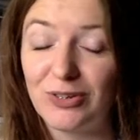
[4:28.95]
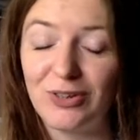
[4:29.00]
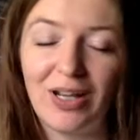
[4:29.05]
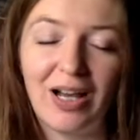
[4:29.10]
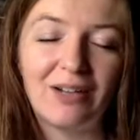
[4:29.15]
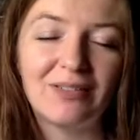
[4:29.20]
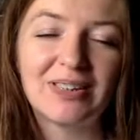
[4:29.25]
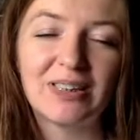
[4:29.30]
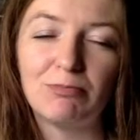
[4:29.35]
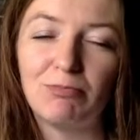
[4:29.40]
You
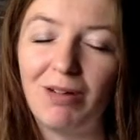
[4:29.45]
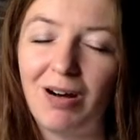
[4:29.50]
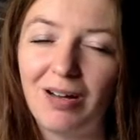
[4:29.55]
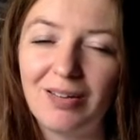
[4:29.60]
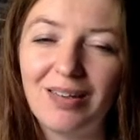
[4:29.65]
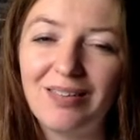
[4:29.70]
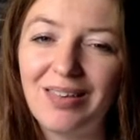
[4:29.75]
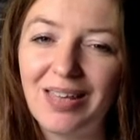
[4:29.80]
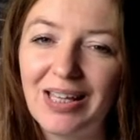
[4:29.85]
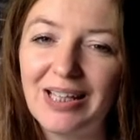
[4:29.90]
have some
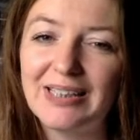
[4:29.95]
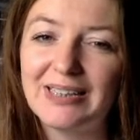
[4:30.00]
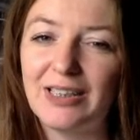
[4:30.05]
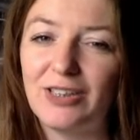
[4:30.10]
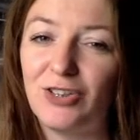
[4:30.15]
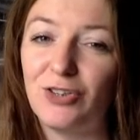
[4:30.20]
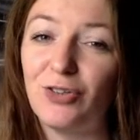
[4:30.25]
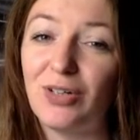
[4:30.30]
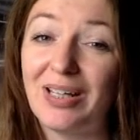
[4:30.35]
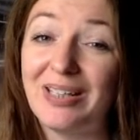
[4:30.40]
other things
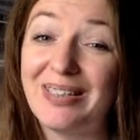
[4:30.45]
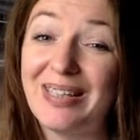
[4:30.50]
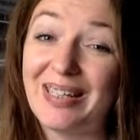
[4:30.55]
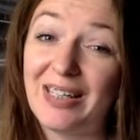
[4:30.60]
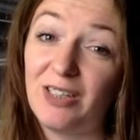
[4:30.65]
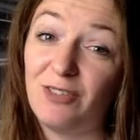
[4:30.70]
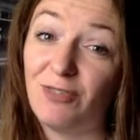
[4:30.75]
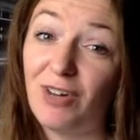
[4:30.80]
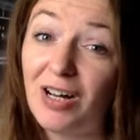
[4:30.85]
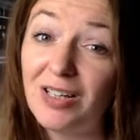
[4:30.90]
that you can take
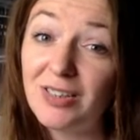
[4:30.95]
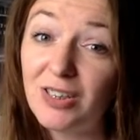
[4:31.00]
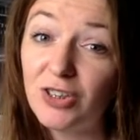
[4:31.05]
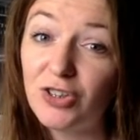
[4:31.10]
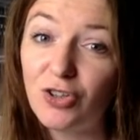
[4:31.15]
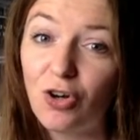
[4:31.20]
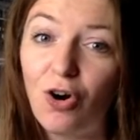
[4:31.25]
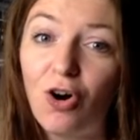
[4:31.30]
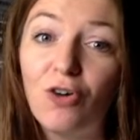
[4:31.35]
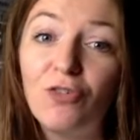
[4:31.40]

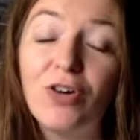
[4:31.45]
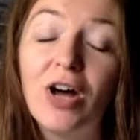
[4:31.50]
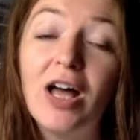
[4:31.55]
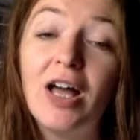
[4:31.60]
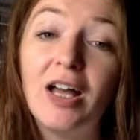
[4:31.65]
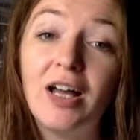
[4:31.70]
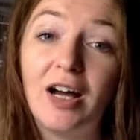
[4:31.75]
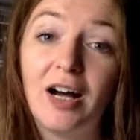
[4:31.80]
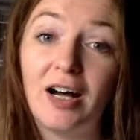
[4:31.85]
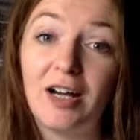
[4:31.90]
advantage of
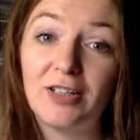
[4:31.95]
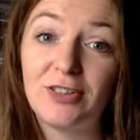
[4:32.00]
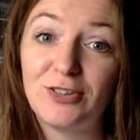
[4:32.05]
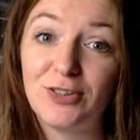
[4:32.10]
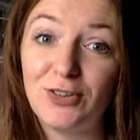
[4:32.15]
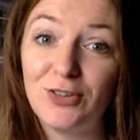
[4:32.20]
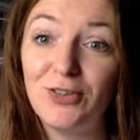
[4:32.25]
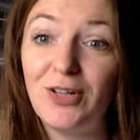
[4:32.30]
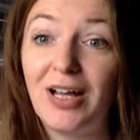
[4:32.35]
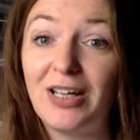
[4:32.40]

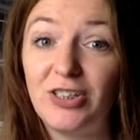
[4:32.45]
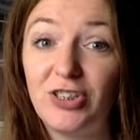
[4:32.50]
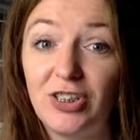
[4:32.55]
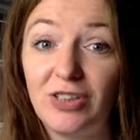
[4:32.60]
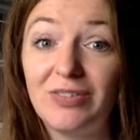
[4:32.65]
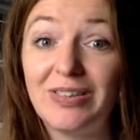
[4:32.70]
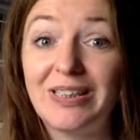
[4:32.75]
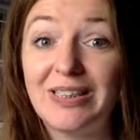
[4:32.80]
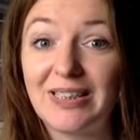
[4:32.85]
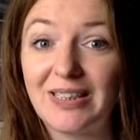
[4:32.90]
to
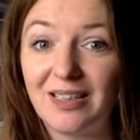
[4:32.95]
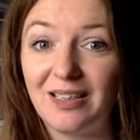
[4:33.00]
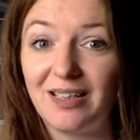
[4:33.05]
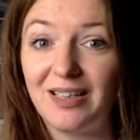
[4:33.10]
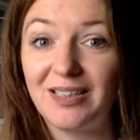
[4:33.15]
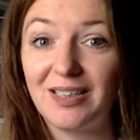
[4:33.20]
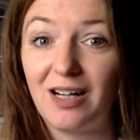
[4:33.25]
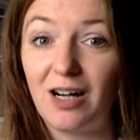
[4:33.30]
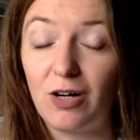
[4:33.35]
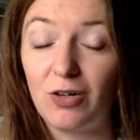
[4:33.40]
achieve the
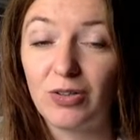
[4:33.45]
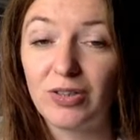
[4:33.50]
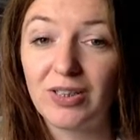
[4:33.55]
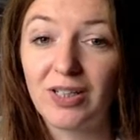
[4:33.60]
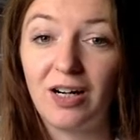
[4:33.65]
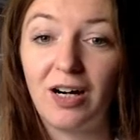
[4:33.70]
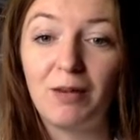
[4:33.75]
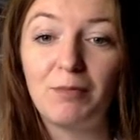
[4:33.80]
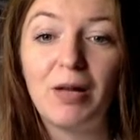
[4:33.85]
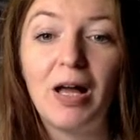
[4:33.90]
desired
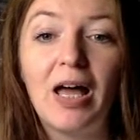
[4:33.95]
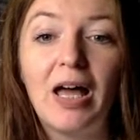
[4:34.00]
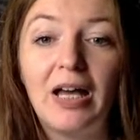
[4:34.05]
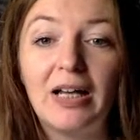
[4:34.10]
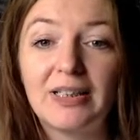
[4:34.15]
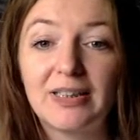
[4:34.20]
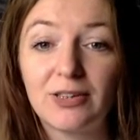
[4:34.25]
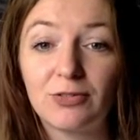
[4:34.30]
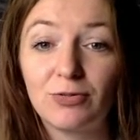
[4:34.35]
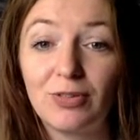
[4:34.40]
outcome.
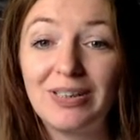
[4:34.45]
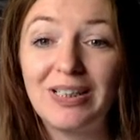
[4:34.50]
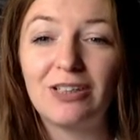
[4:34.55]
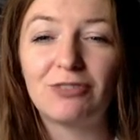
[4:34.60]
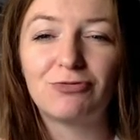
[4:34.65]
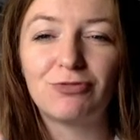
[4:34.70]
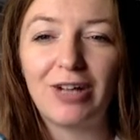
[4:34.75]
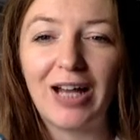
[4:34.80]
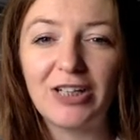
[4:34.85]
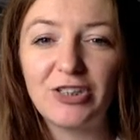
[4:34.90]
So really
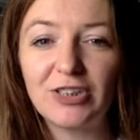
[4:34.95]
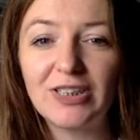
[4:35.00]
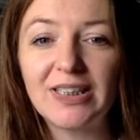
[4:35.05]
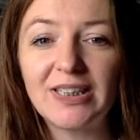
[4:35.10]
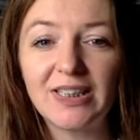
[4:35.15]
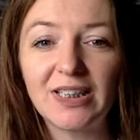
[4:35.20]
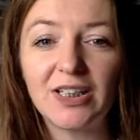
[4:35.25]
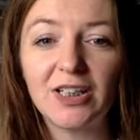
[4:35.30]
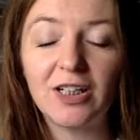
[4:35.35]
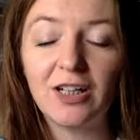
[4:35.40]

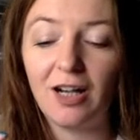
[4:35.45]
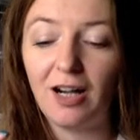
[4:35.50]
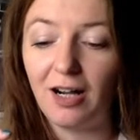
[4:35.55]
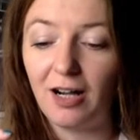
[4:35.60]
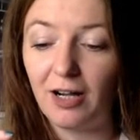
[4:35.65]
register,